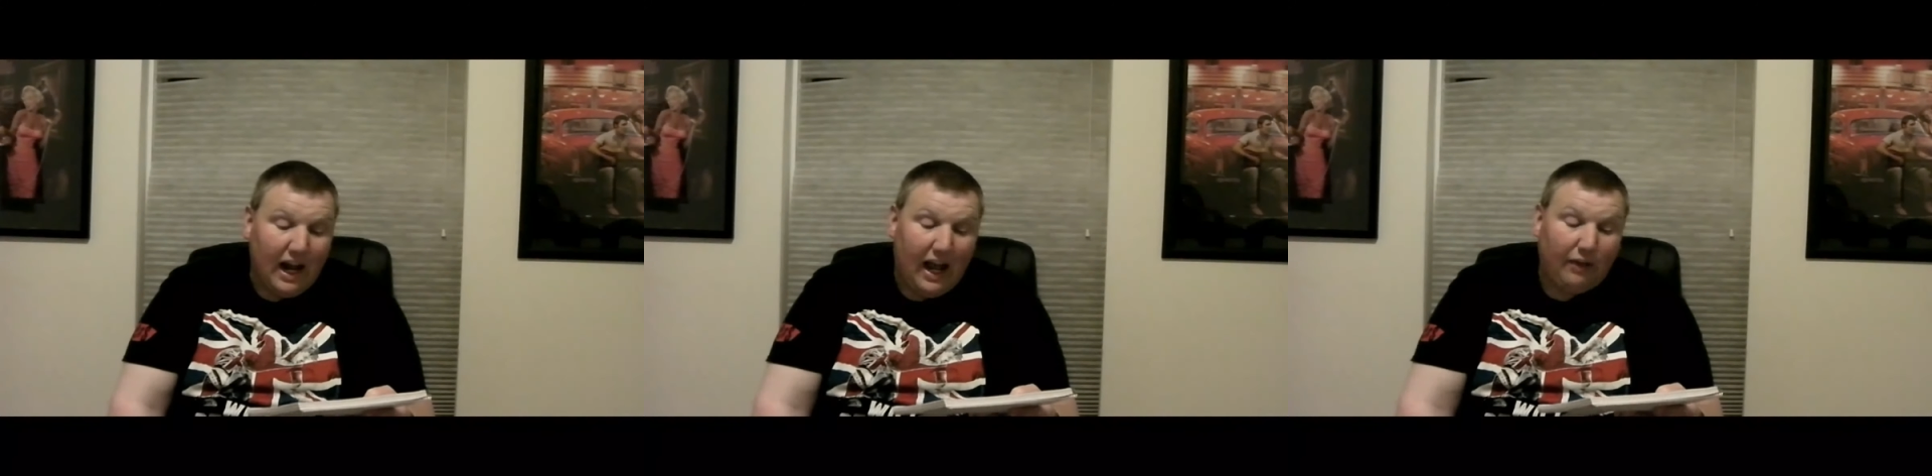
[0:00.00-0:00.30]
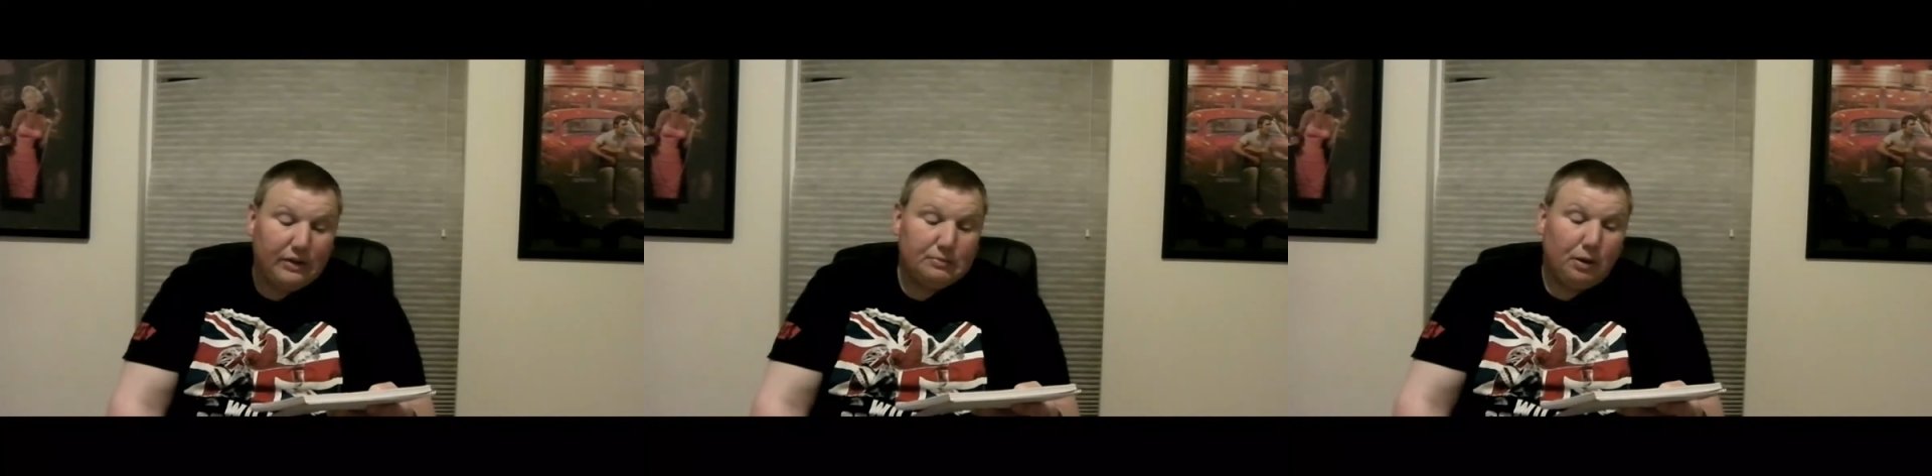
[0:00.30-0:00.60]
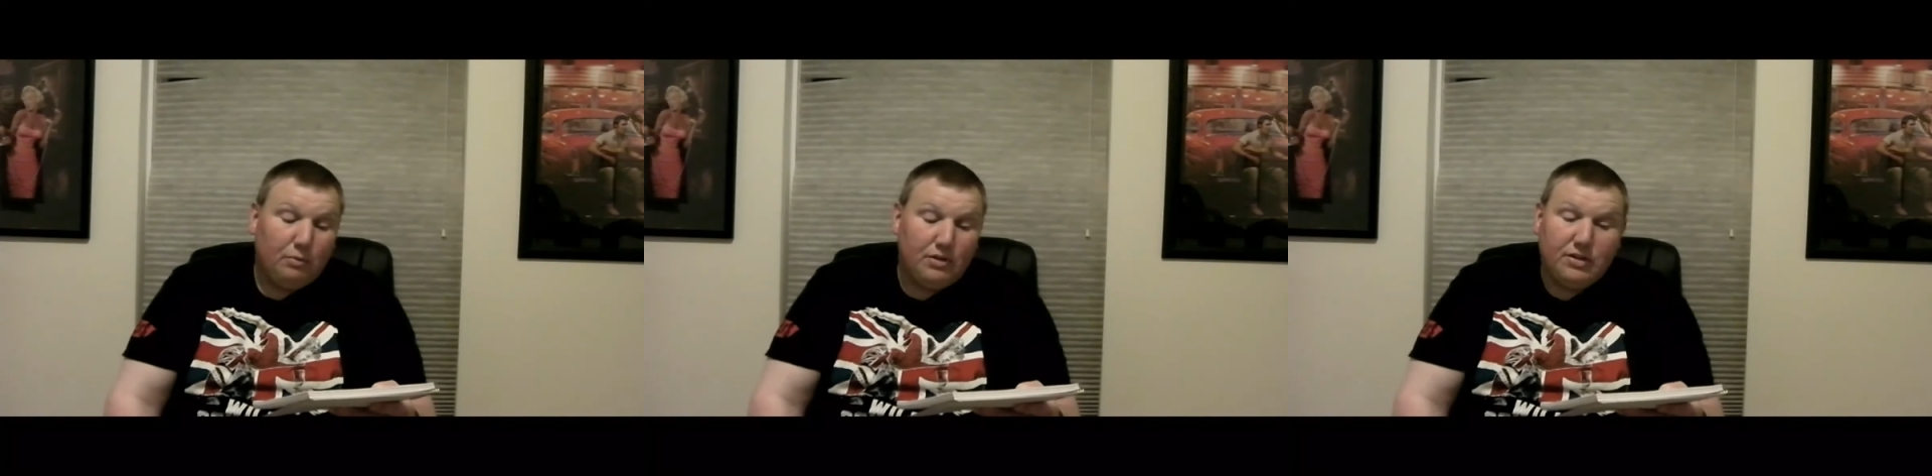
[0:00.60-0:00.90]
Alex
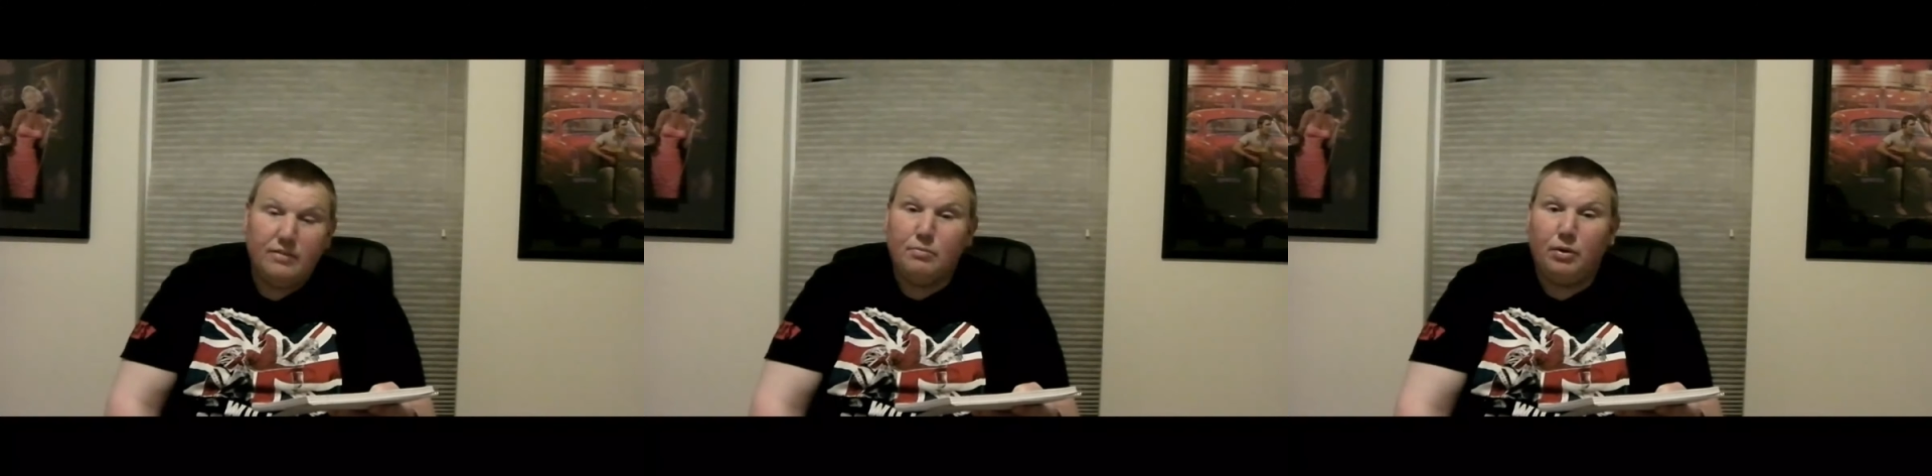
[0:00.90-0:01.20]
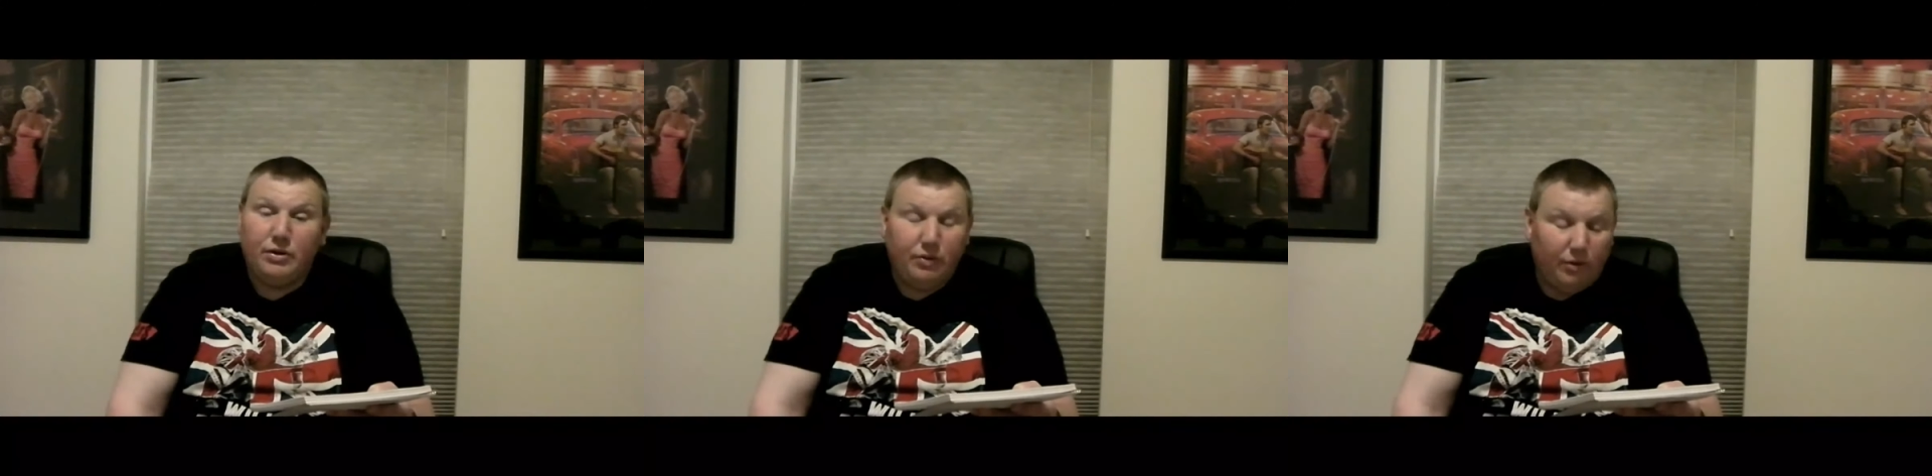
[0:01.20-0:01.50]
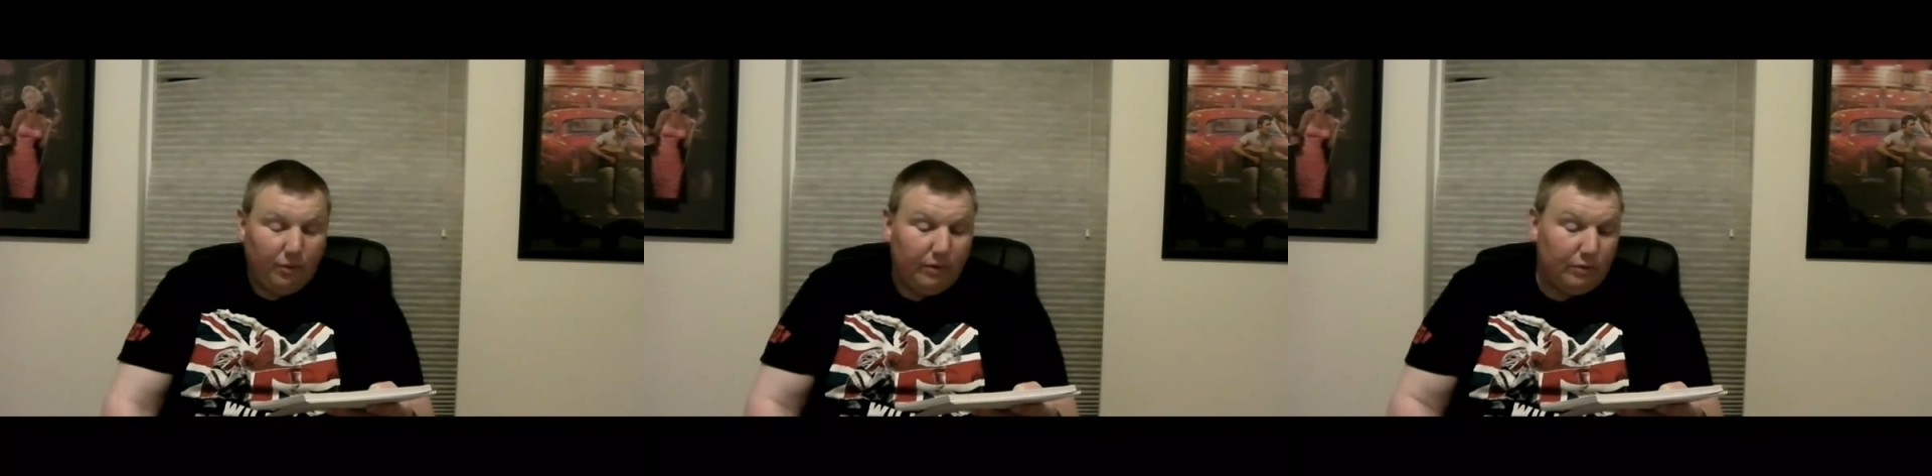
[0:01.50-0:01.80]
Bowman,
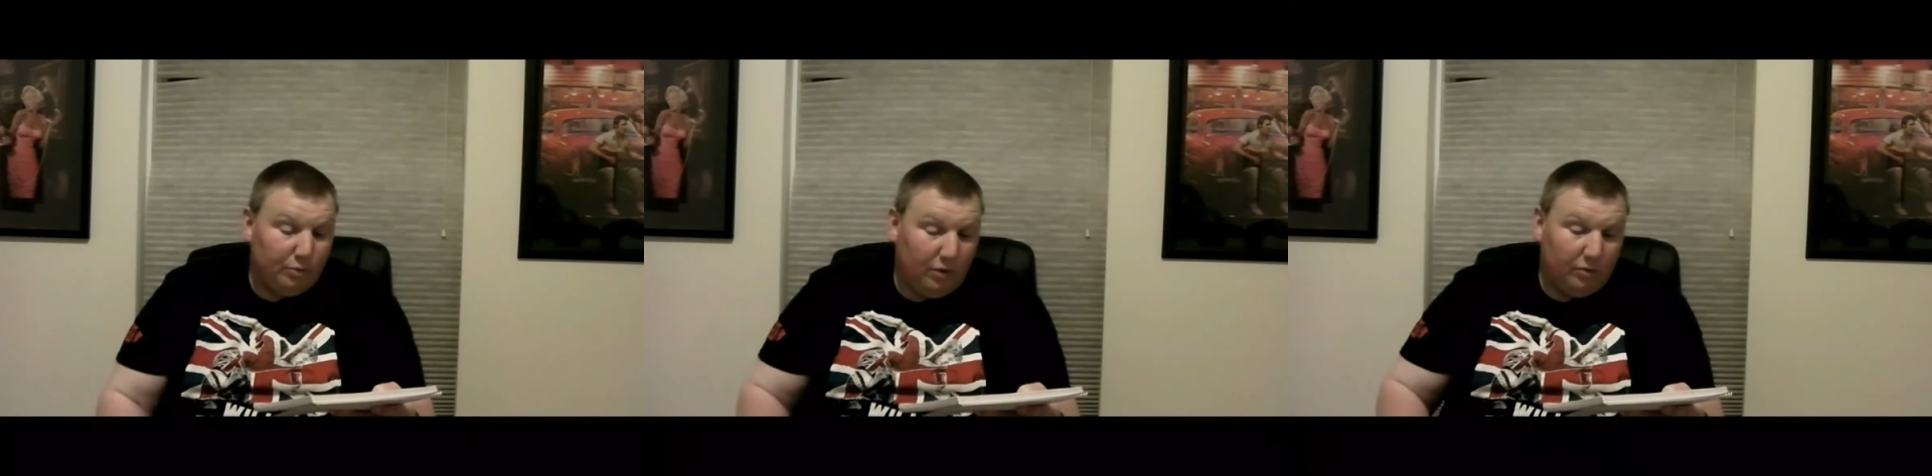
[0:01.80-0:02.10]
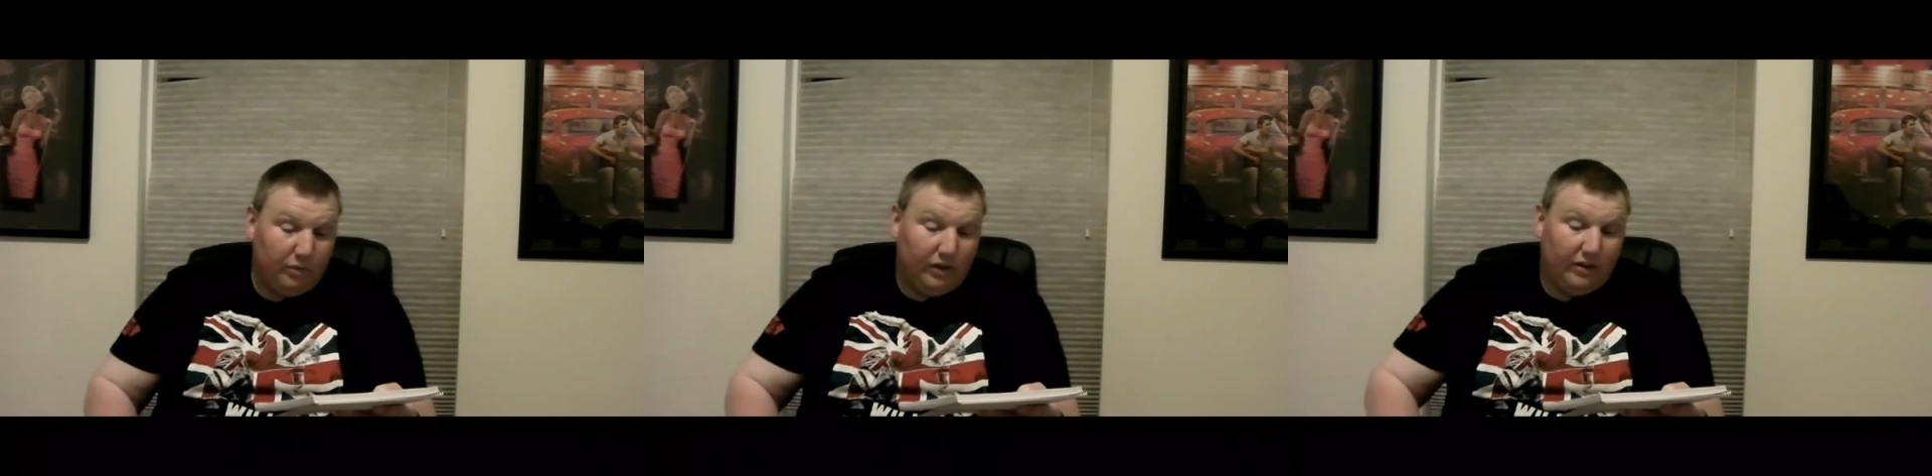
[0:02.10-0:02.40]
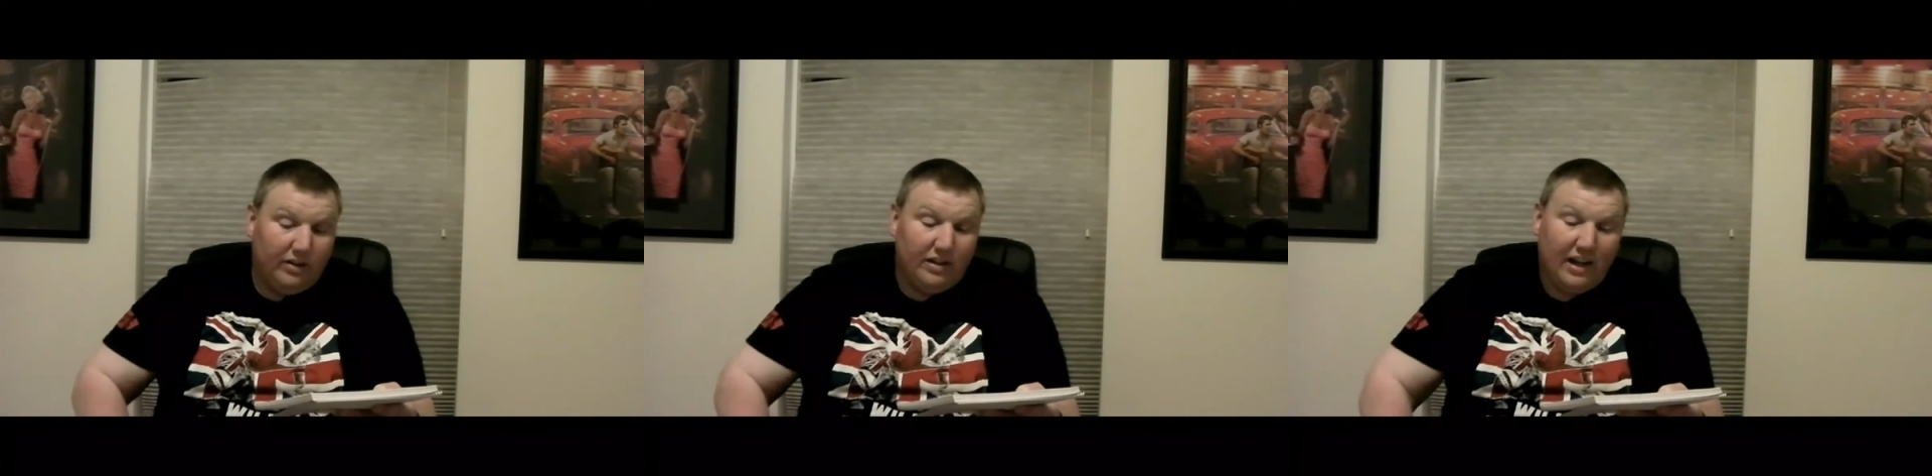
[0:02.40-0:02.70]
10.23 with one
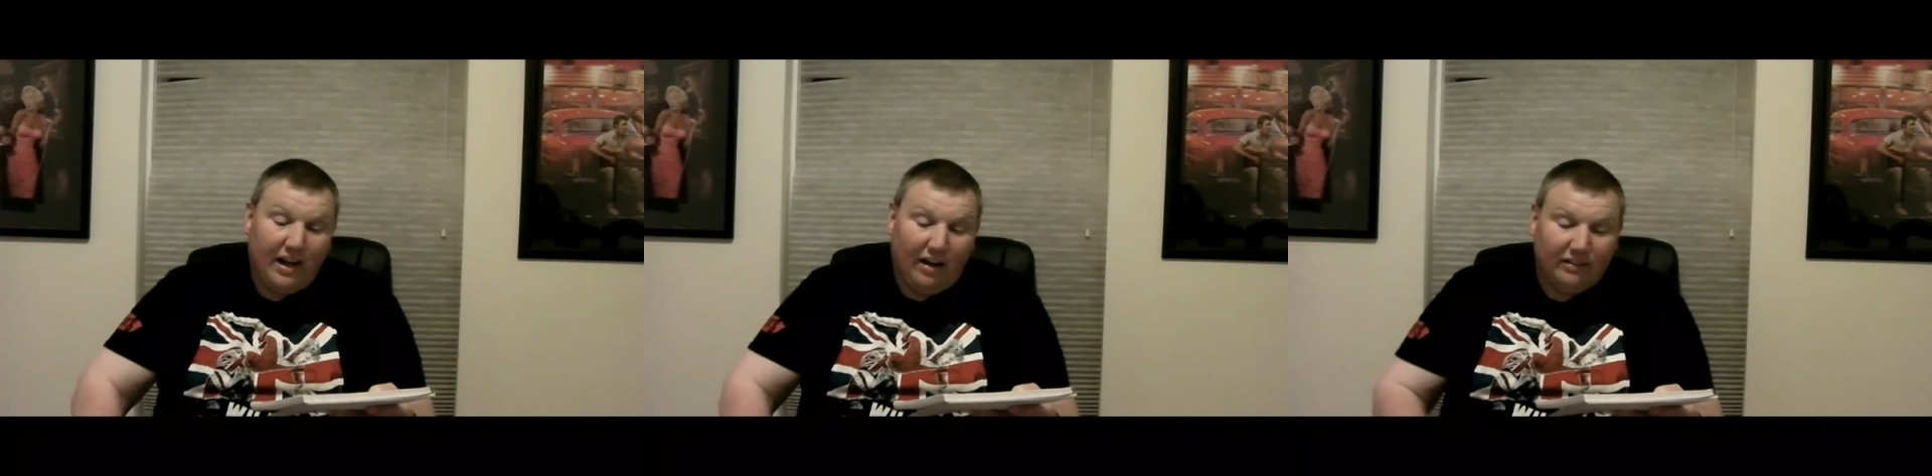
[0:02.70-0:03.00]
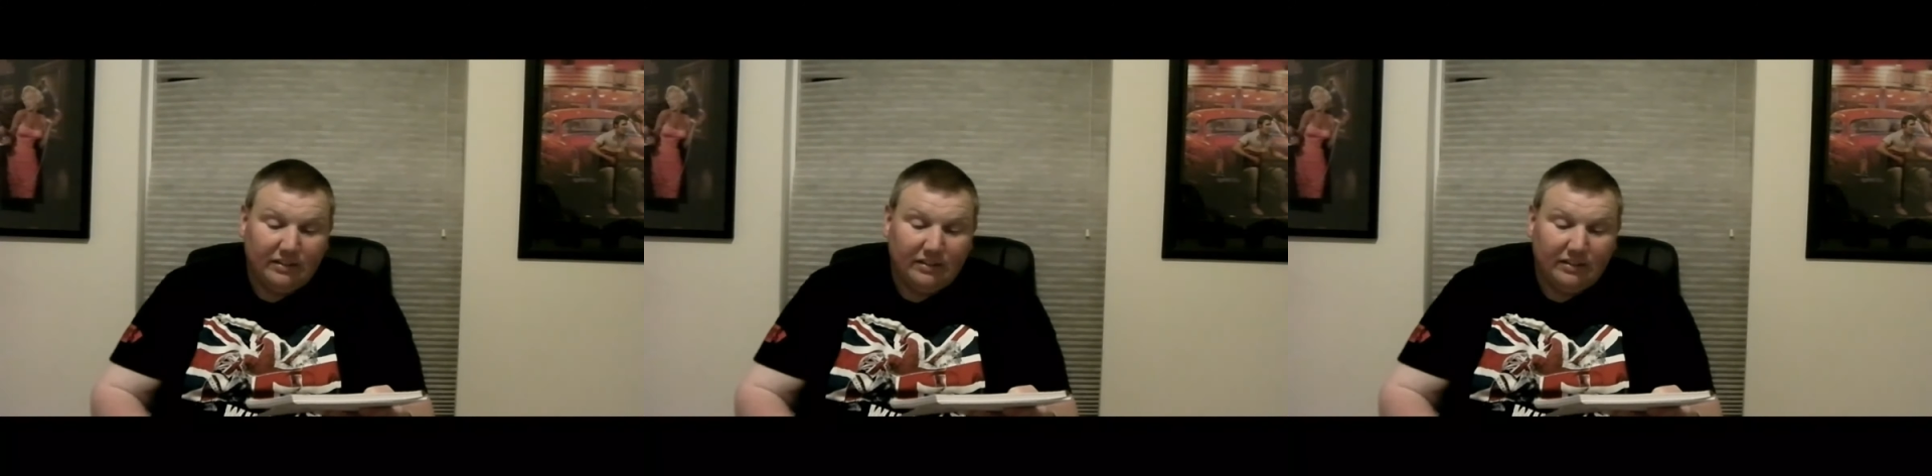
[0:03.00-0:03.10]
win. Now,